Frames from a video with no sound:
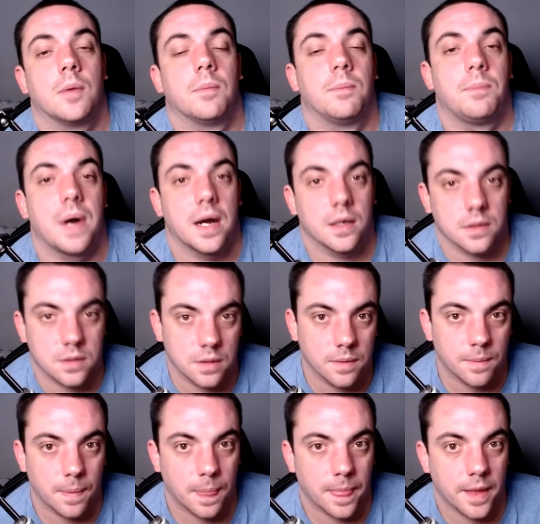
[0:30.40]
But
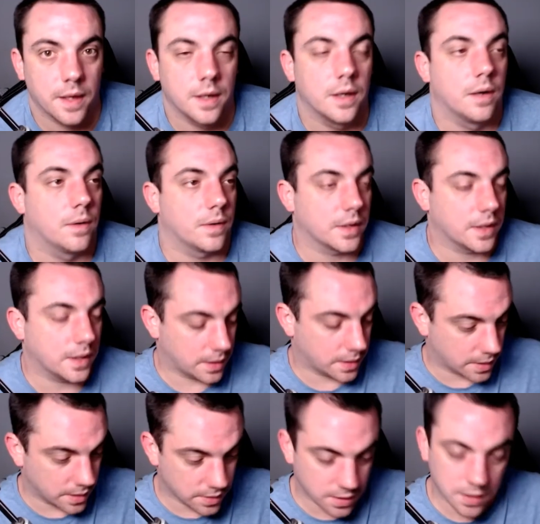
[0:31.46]
I want to
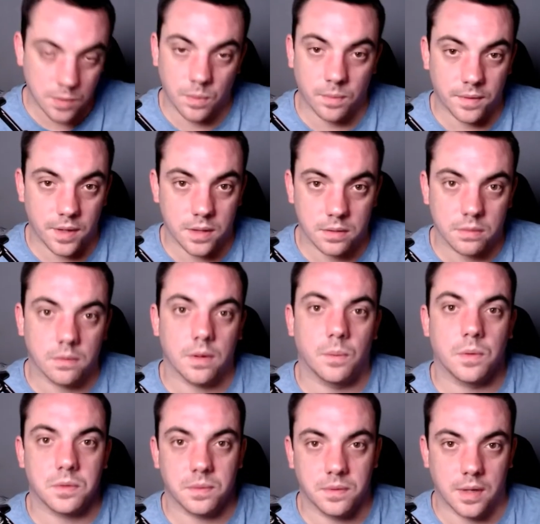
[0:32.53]
continue on with this,
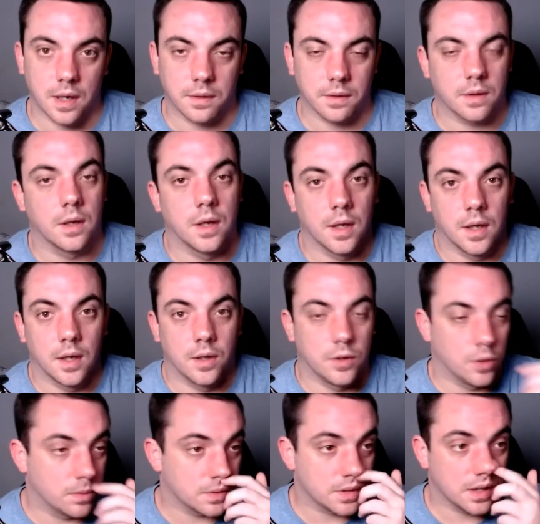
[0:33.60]
and once we've done,
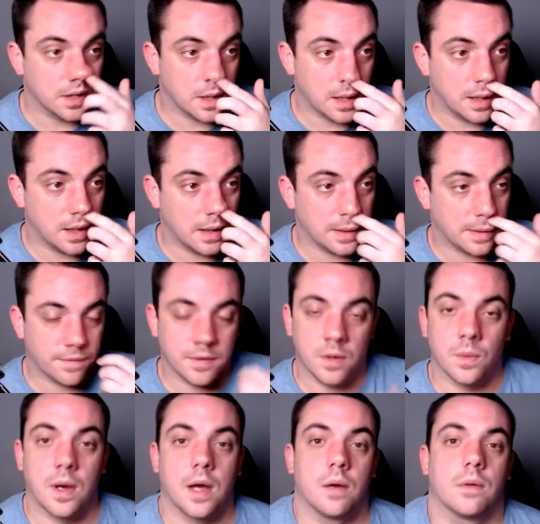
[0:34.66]
you'll see in a
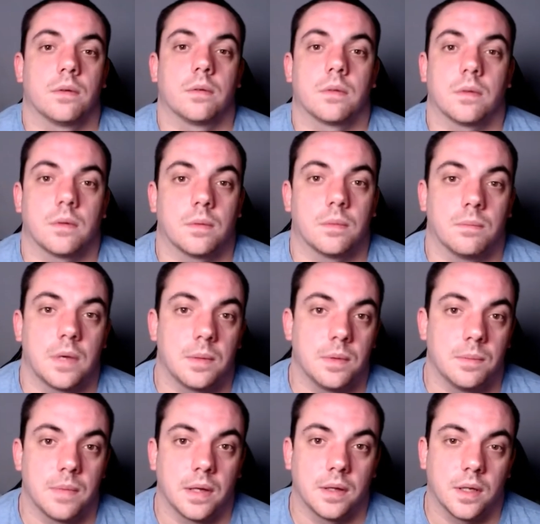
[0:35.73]
few hours,
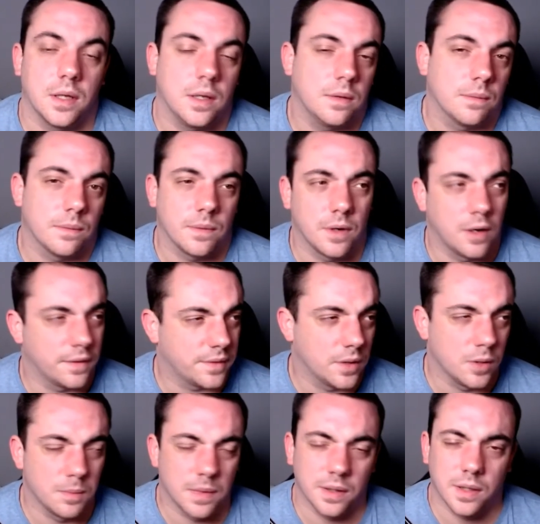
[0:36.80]
maybe Monday
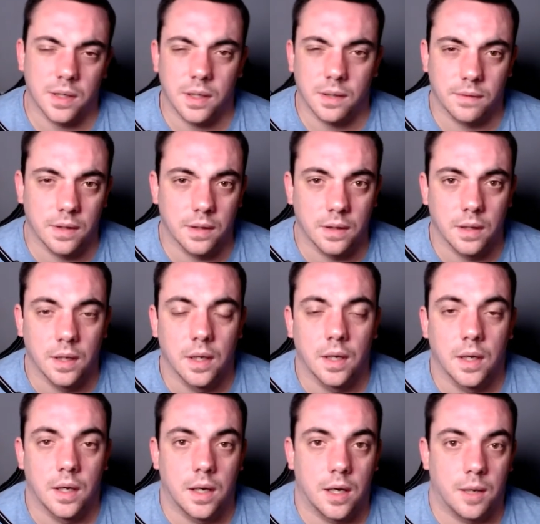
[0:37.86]
afternoon, Monday evening,
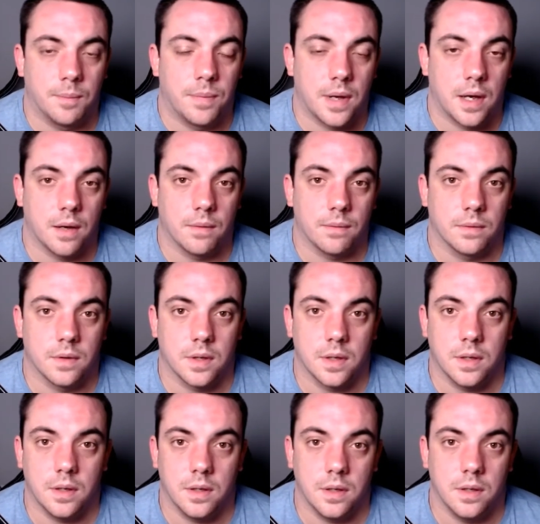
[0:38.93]
about
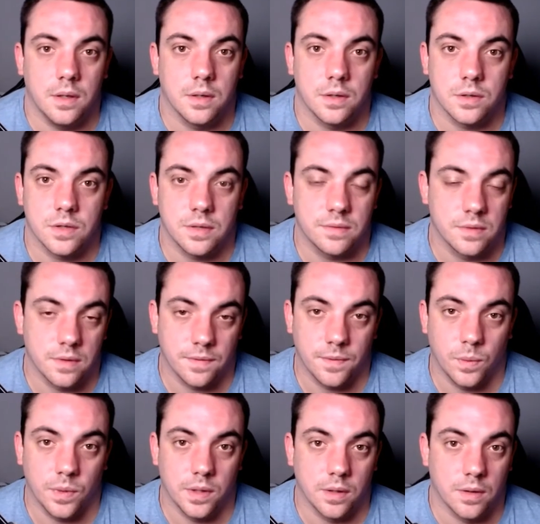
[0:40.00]
the Chiefs and the
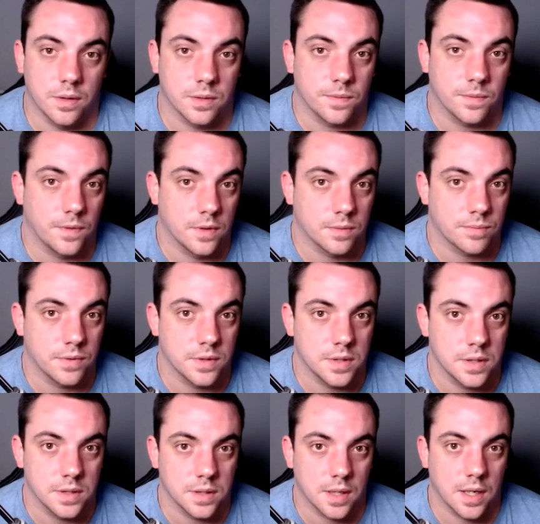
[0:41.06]
49ers first
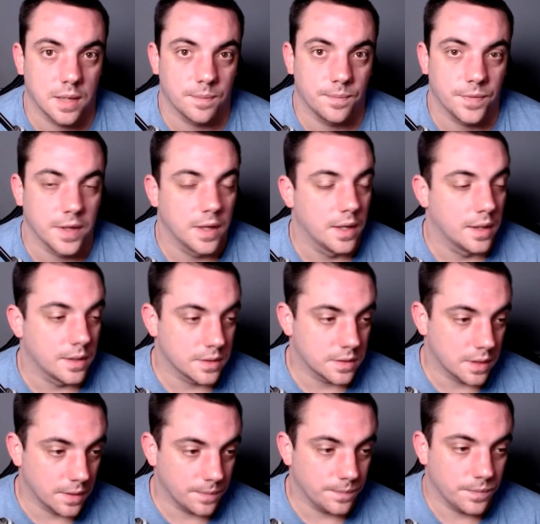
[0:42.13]
preseason game.
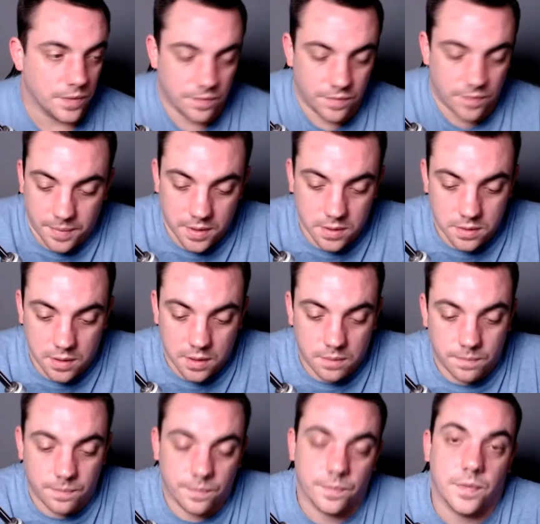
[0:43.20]
So, with that being said,
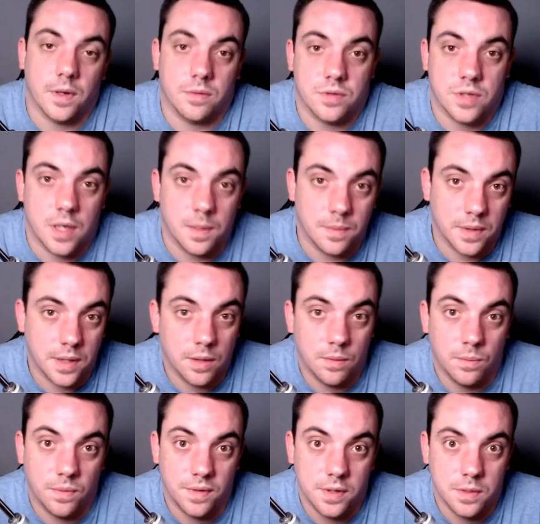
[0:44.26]
I'll shut up and get
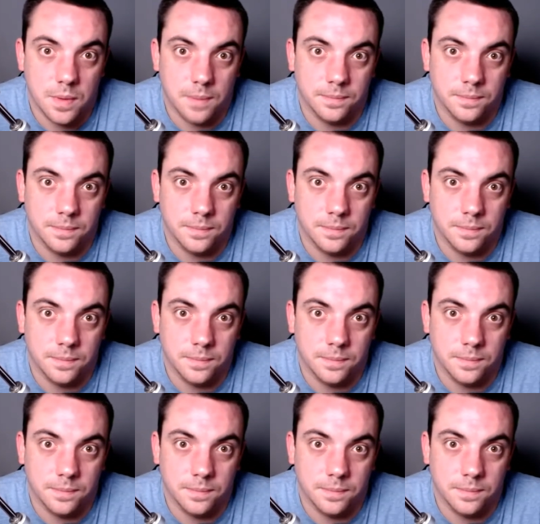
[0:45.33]
on with this one.